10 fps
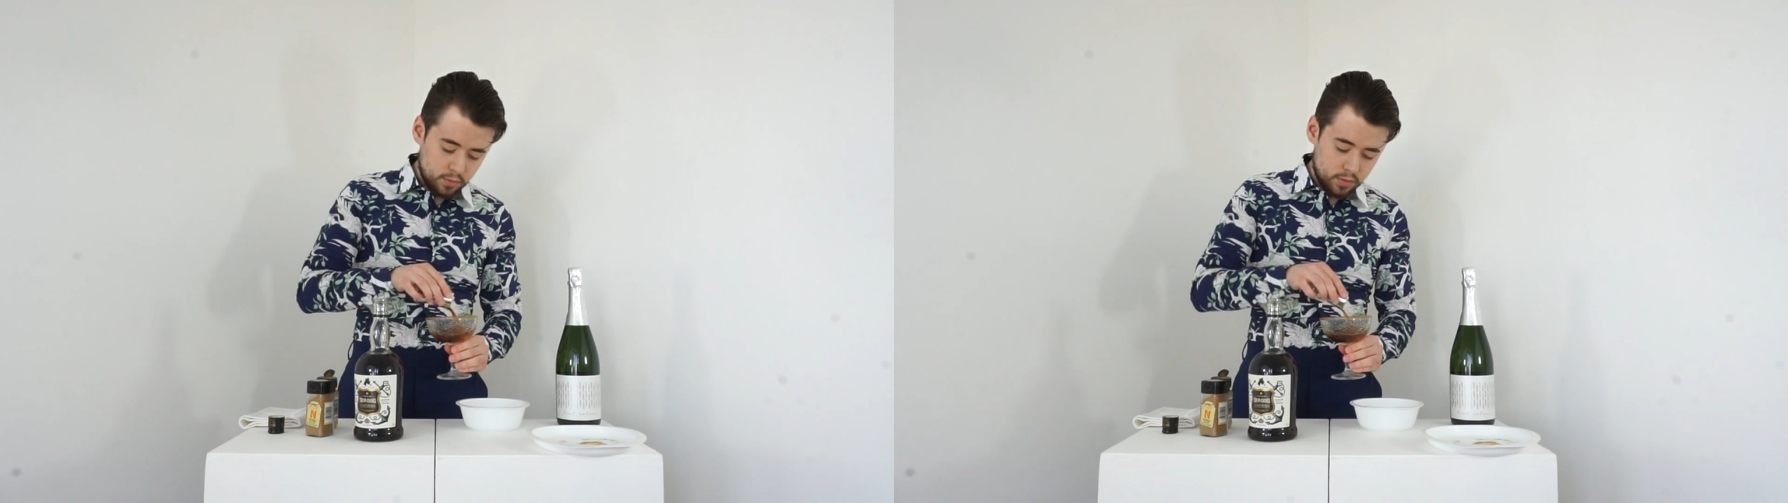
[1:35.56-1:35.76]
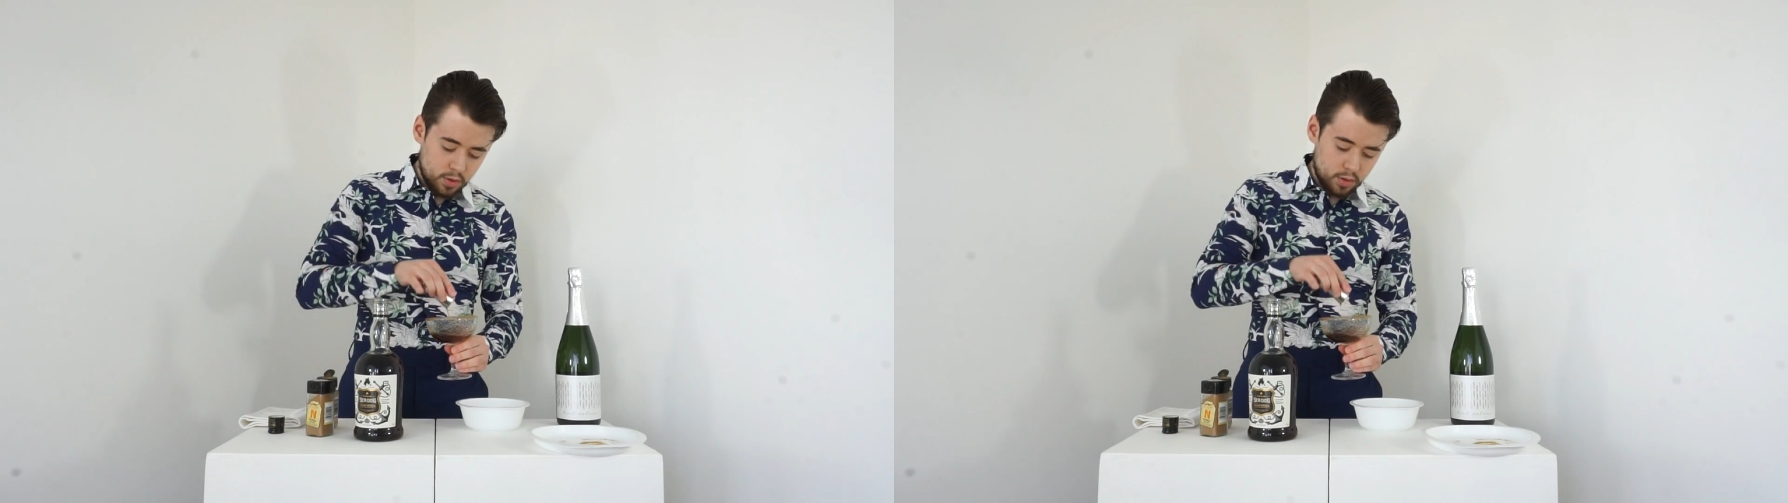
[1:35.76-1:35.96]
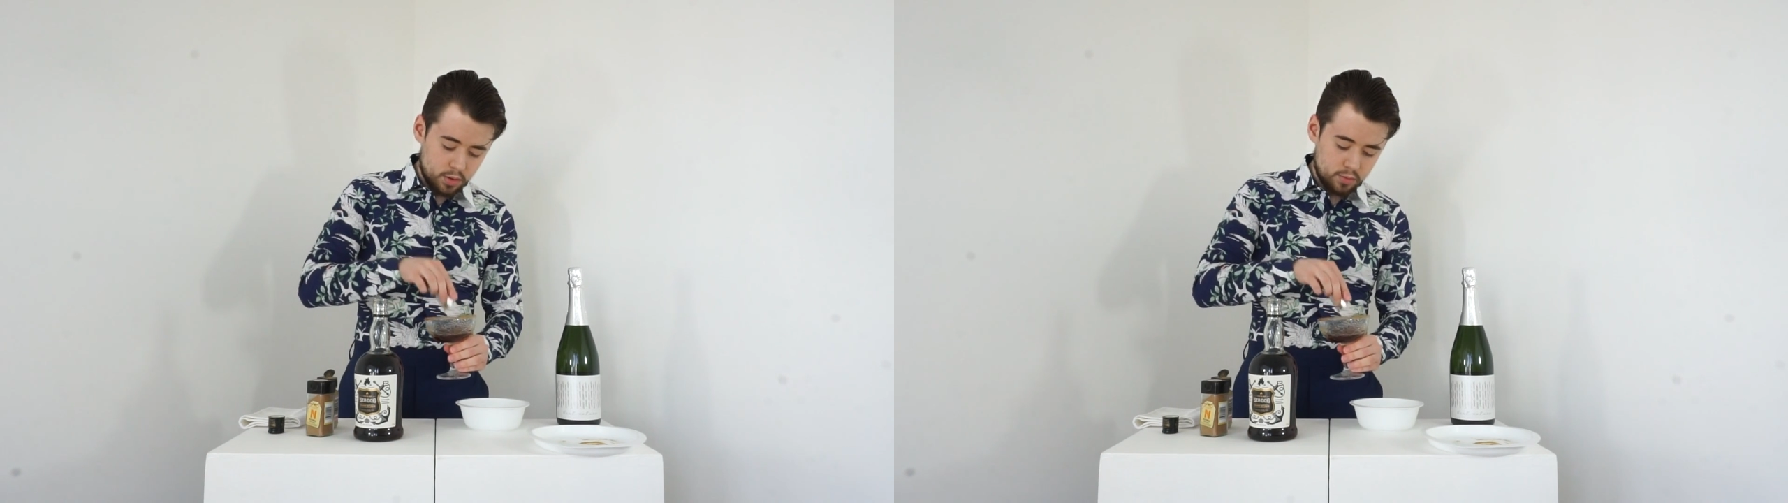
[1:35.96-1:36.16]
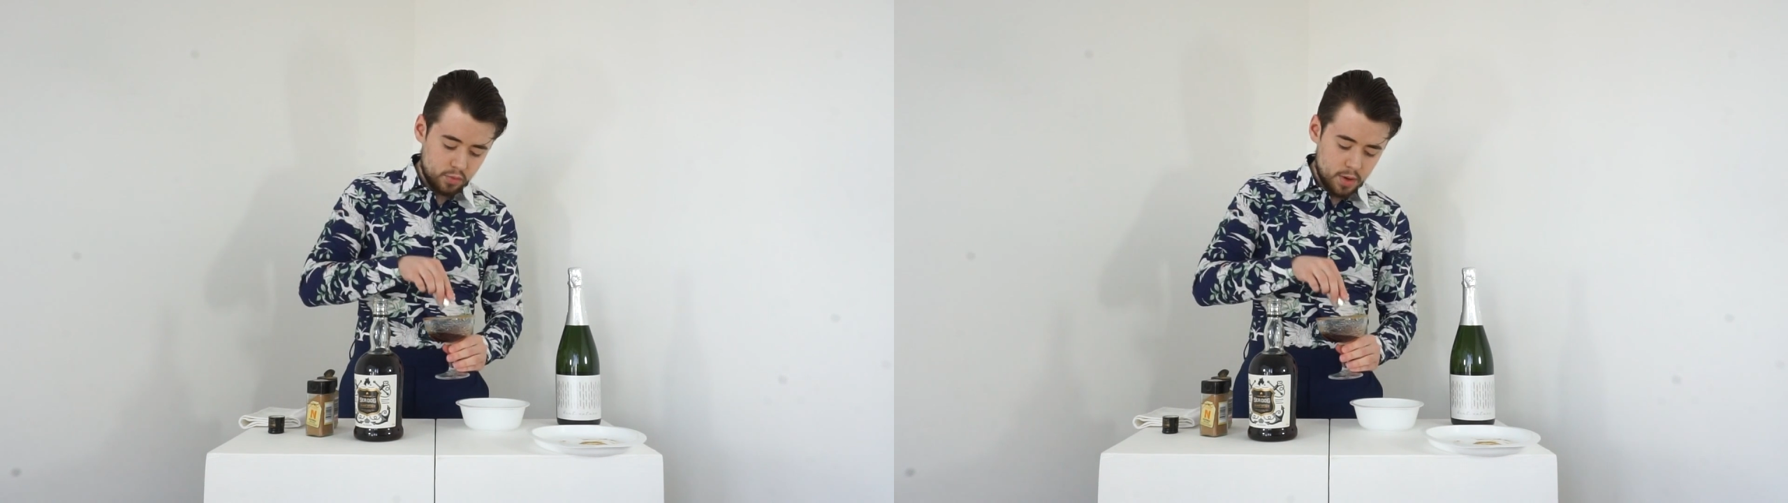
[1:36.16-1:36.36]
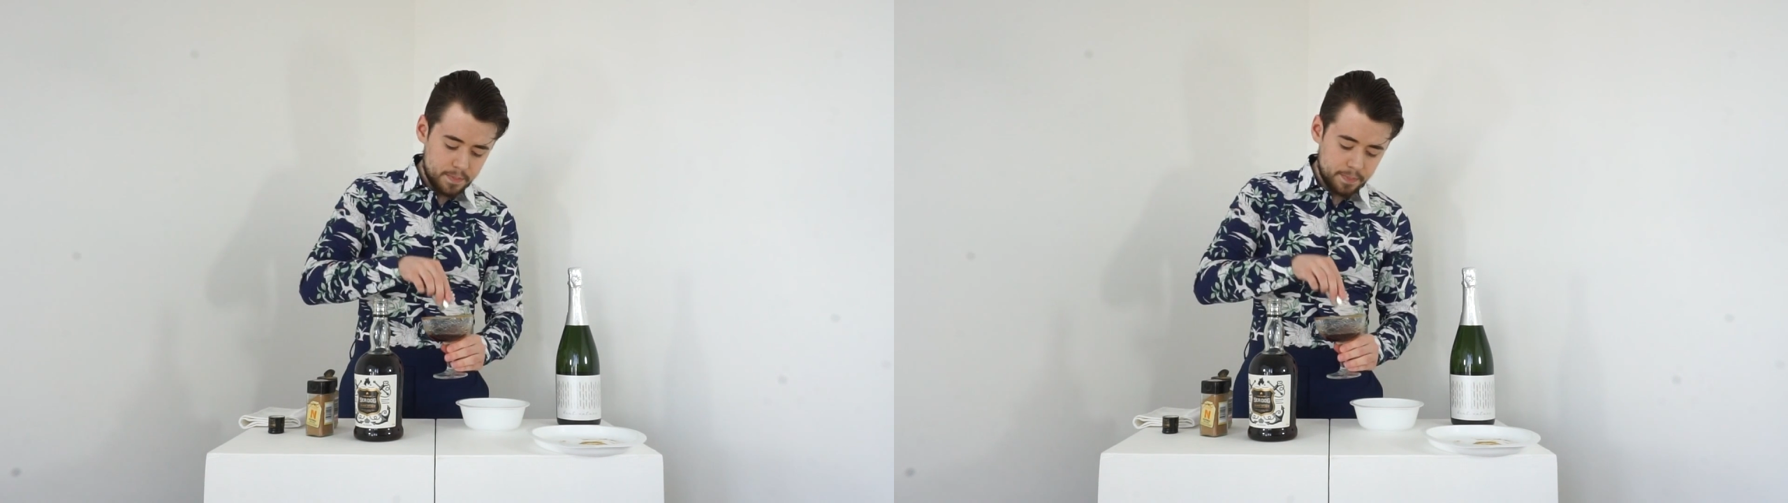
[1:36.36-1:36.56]
the
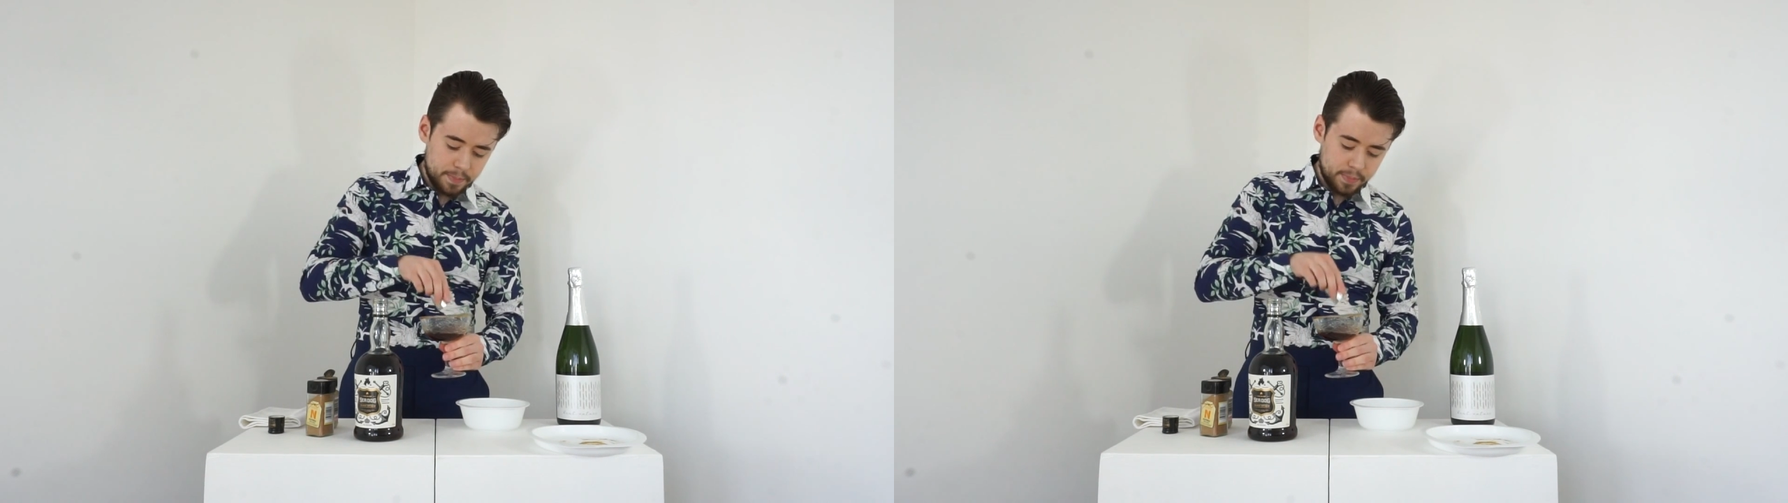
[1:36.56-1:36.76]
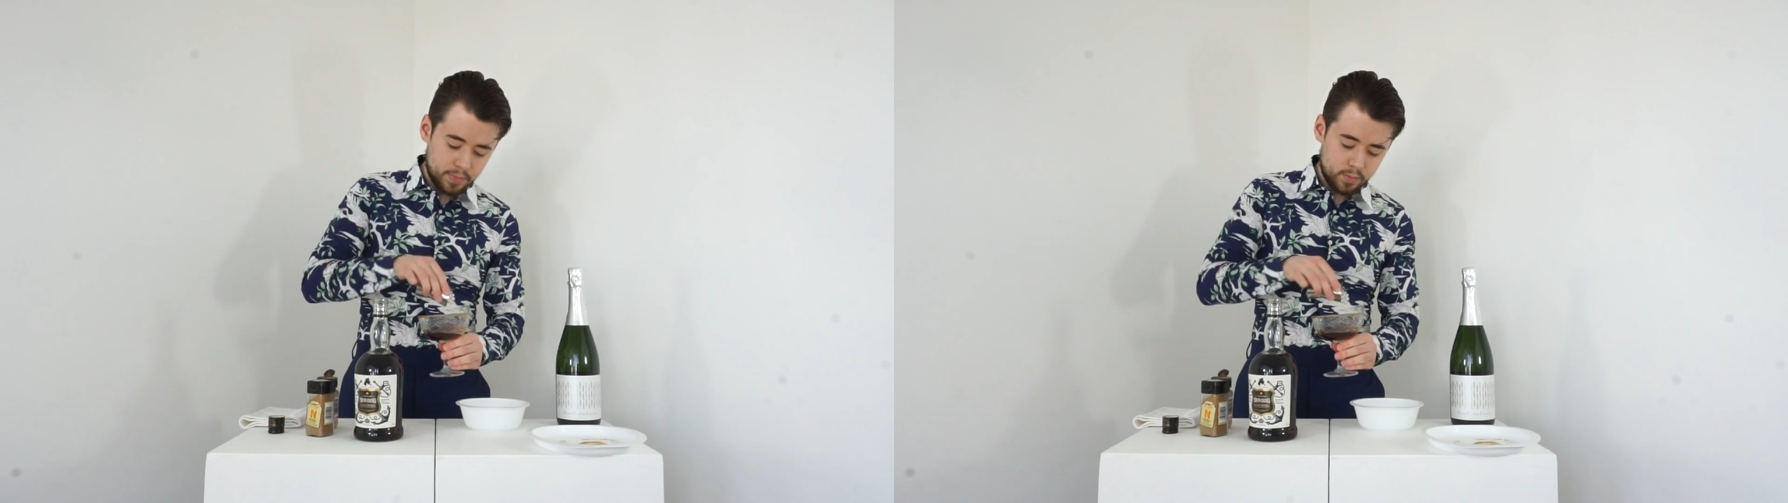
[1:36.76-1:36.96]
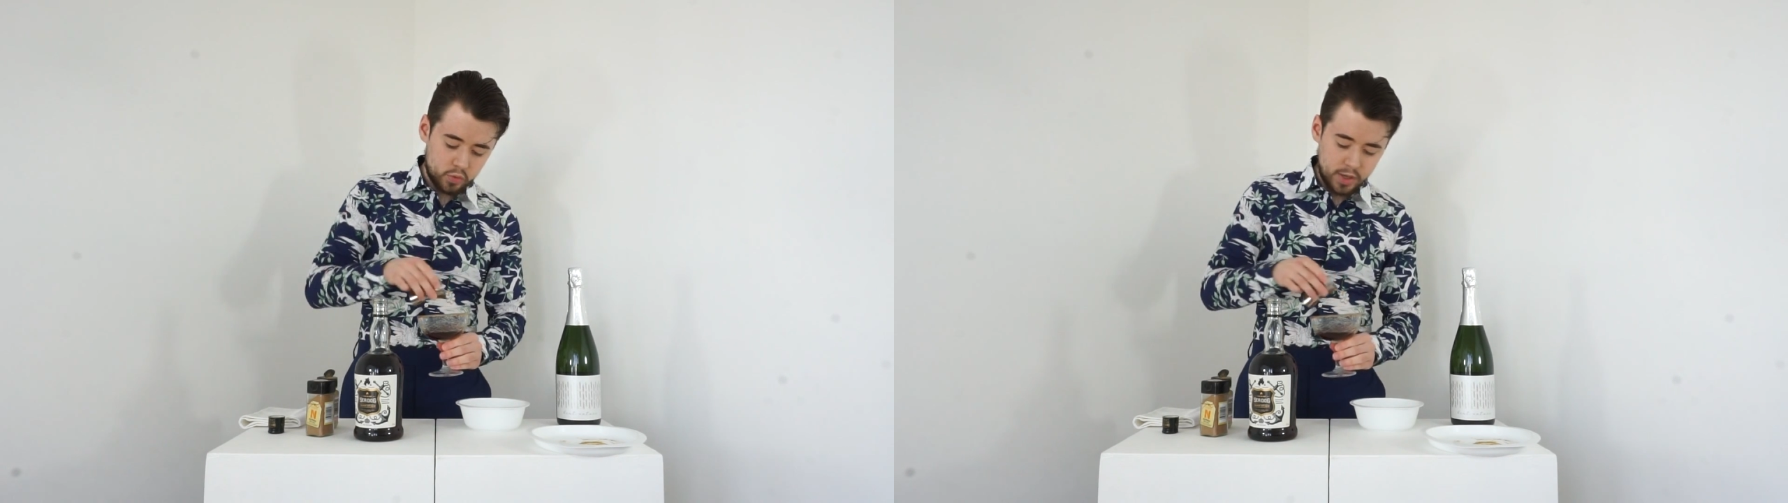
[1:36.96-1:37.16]
rum, pour